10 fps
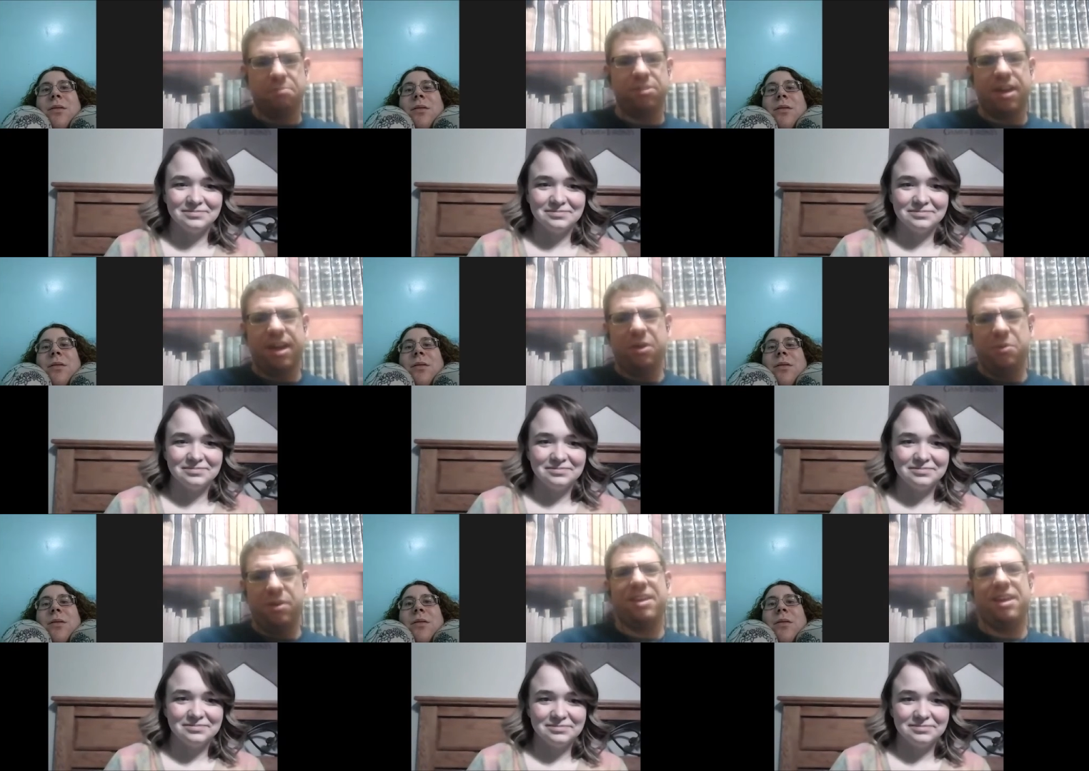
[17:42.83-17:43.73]
Speaker 1: comes
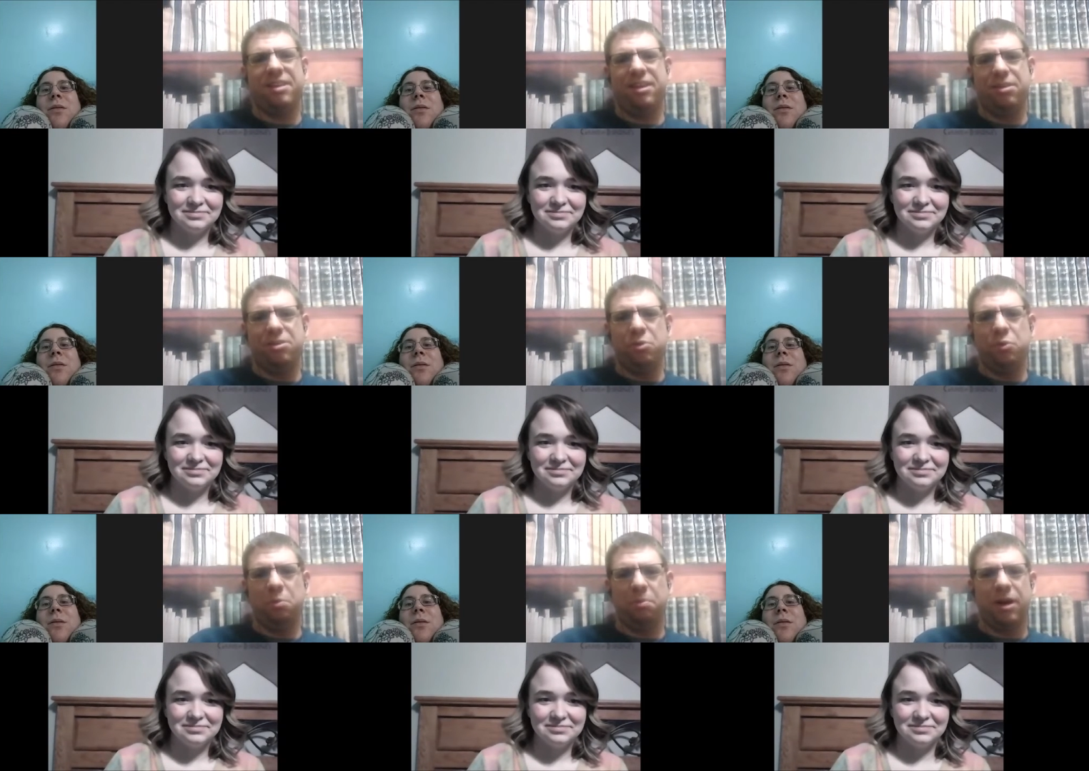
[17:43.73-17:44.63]
out, Kaila,
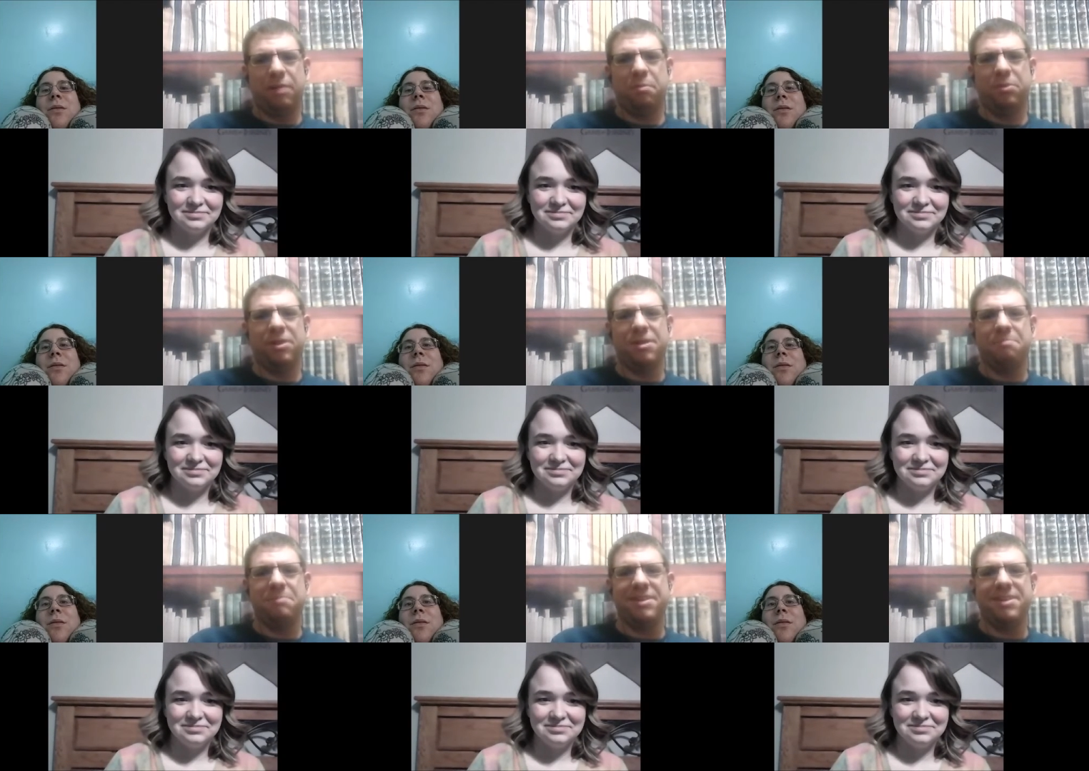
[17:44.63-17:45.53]
you will
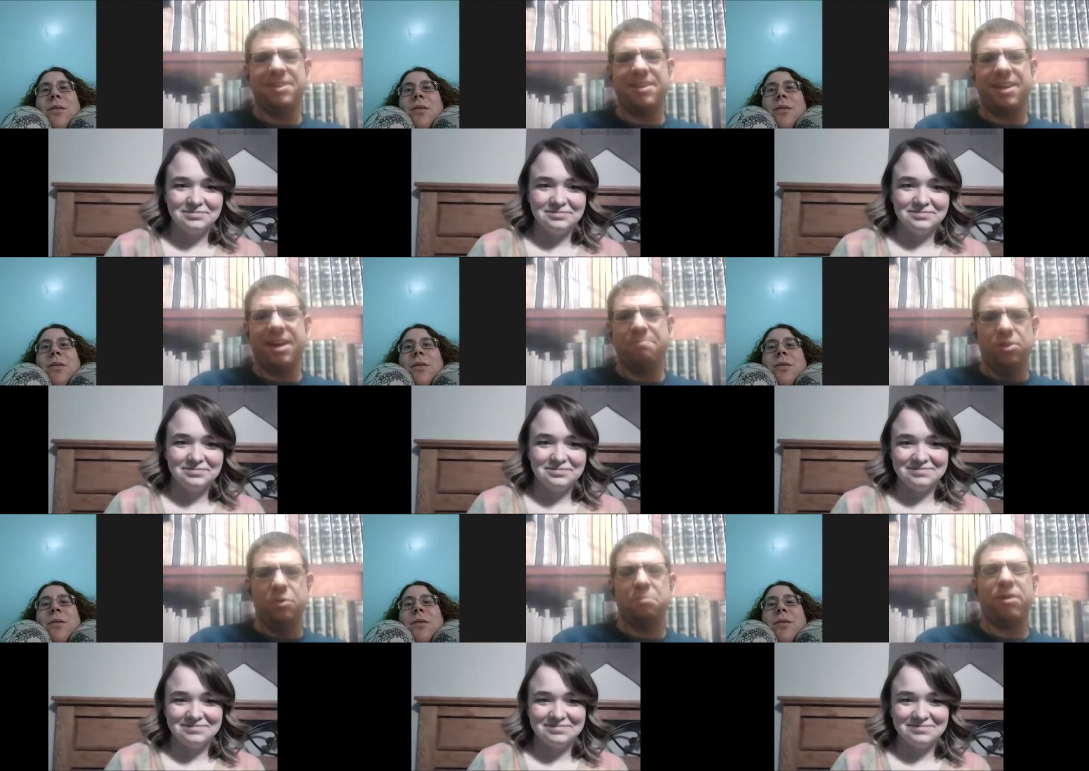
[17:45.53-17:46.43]
probably be, uh,
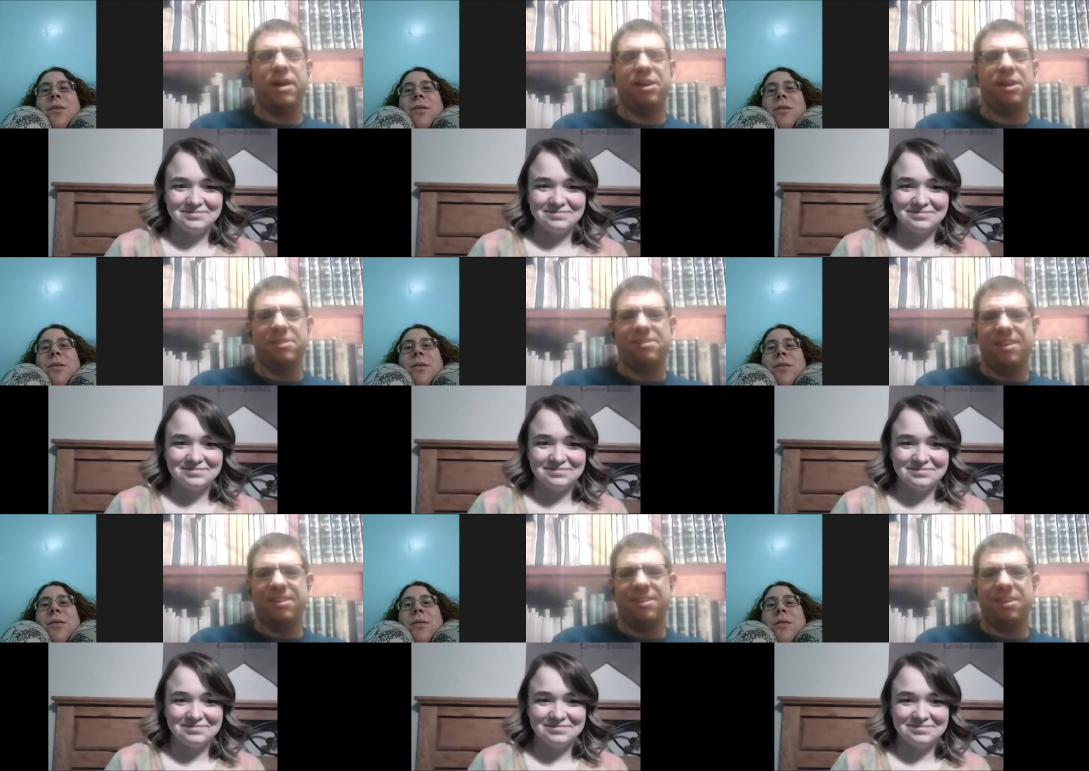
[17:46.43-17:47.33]
you and Brian will be
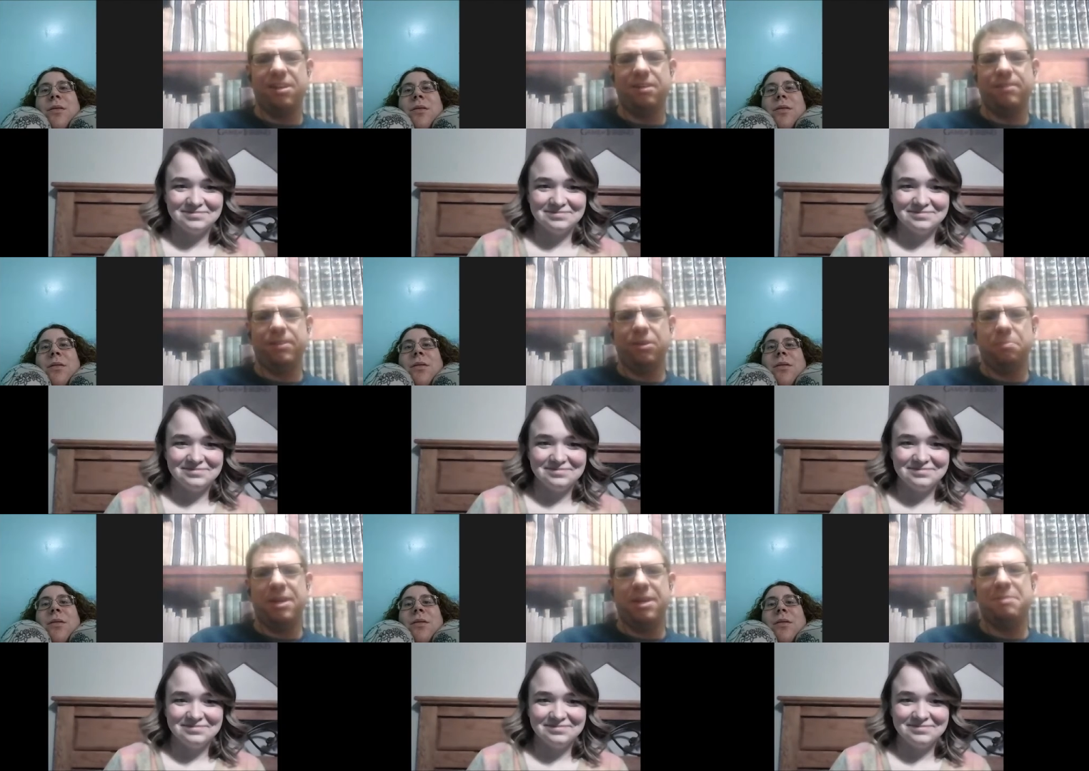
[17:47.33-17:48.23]
taking care of a
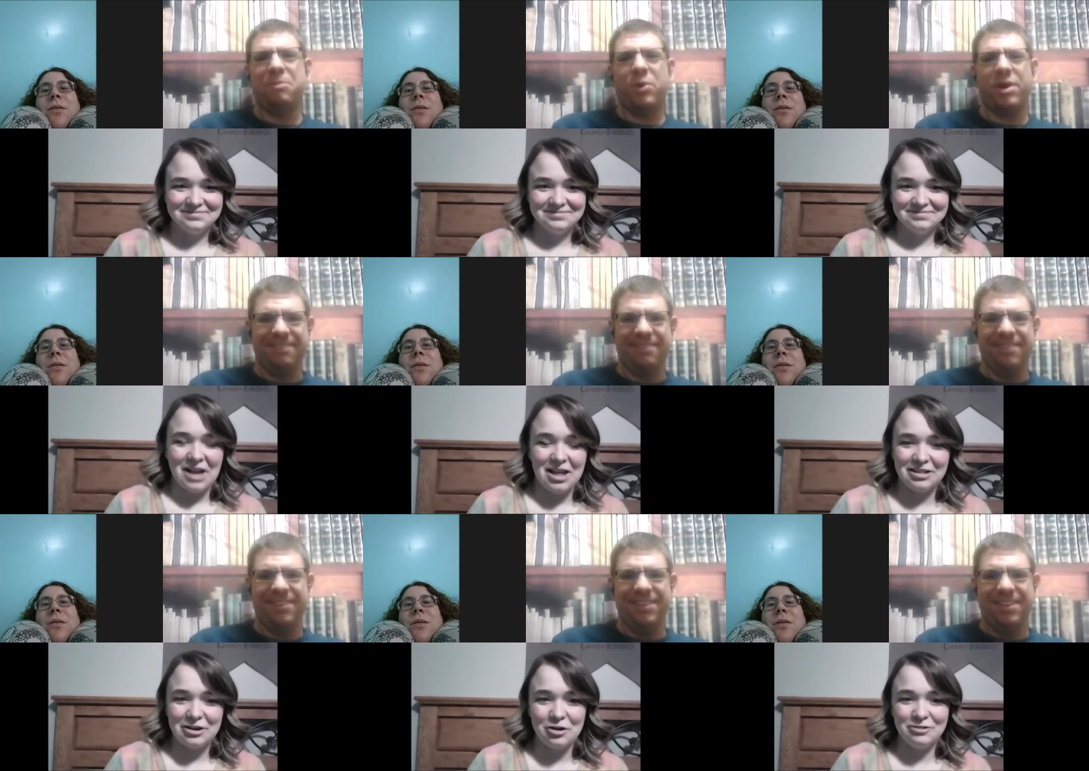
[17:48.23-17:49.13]
little baby boy. A
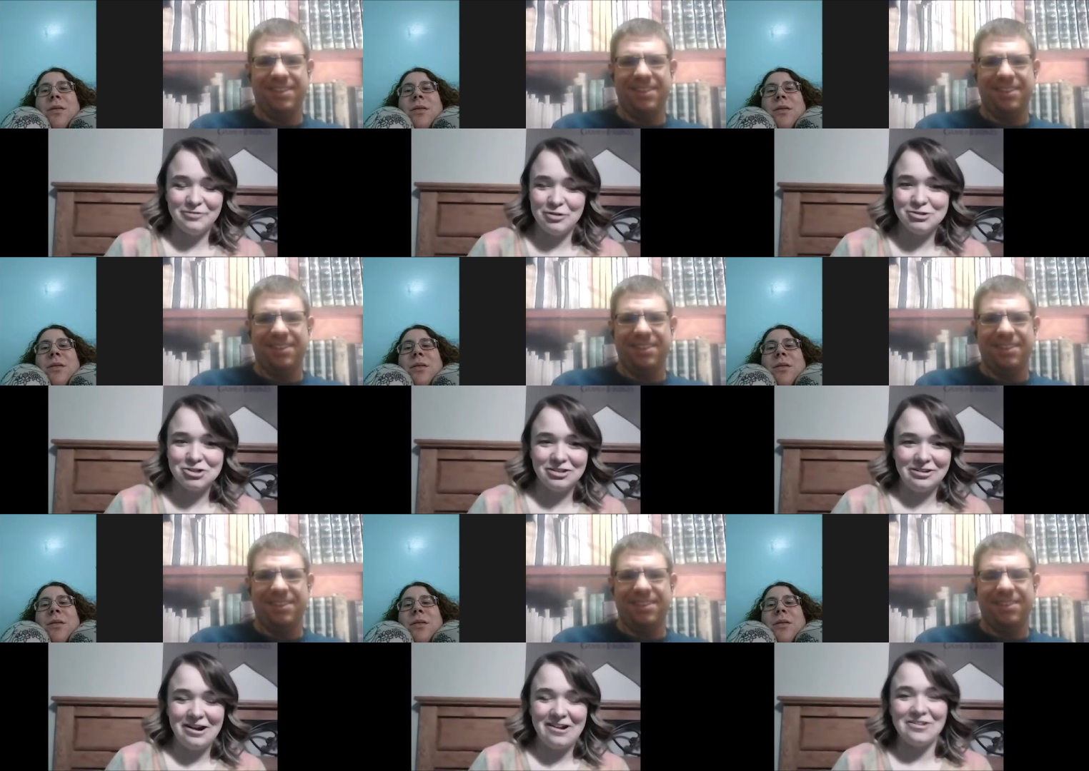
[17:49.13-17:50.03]
Speaker 2: little future
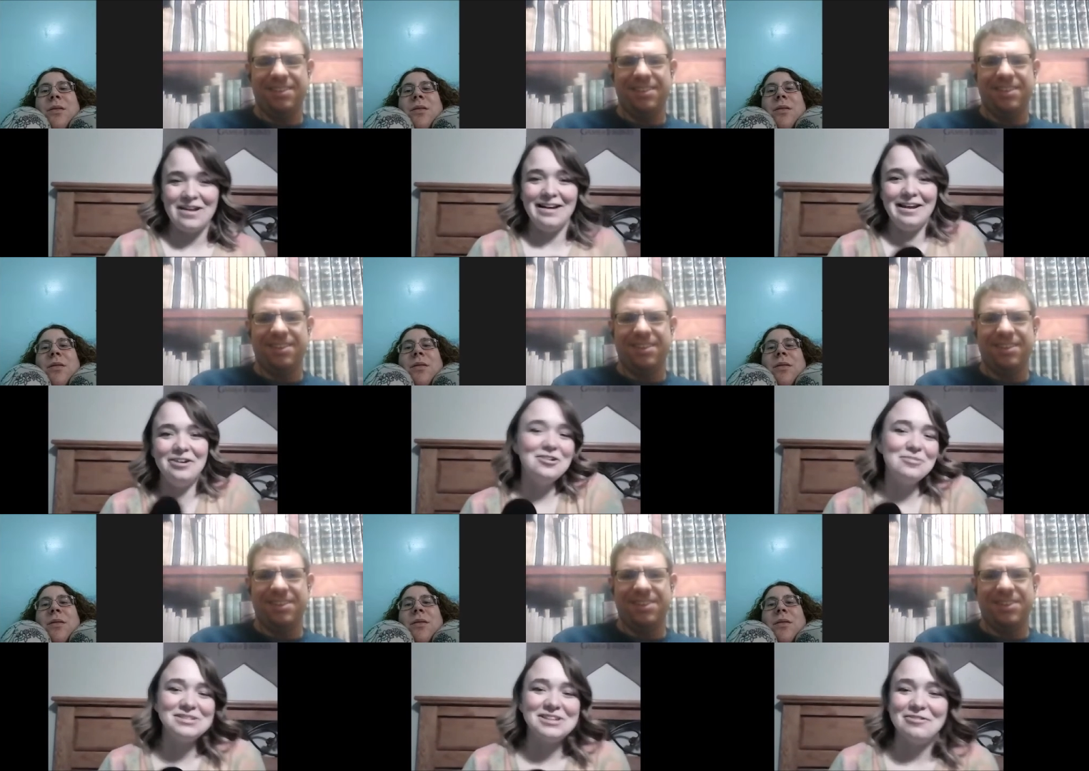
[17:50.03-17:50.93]
literary gladiator
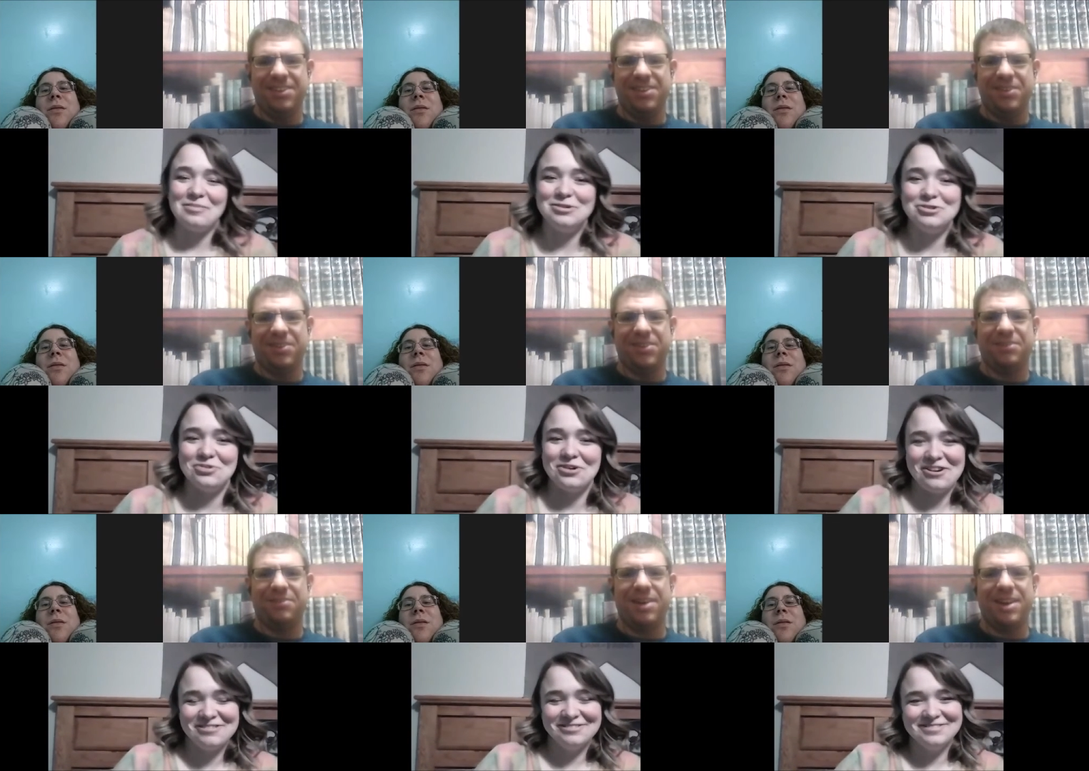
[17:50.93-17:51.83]
himself, I'm
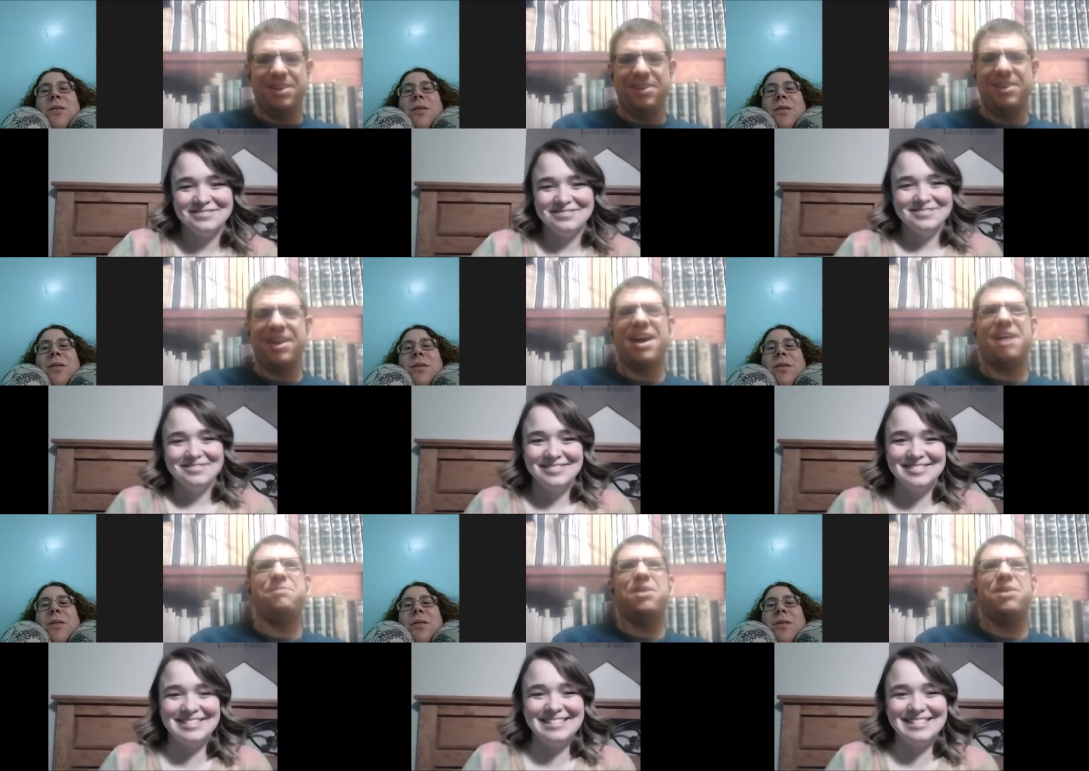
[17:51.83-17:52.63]
sure.
Speaker 1: Ready? God.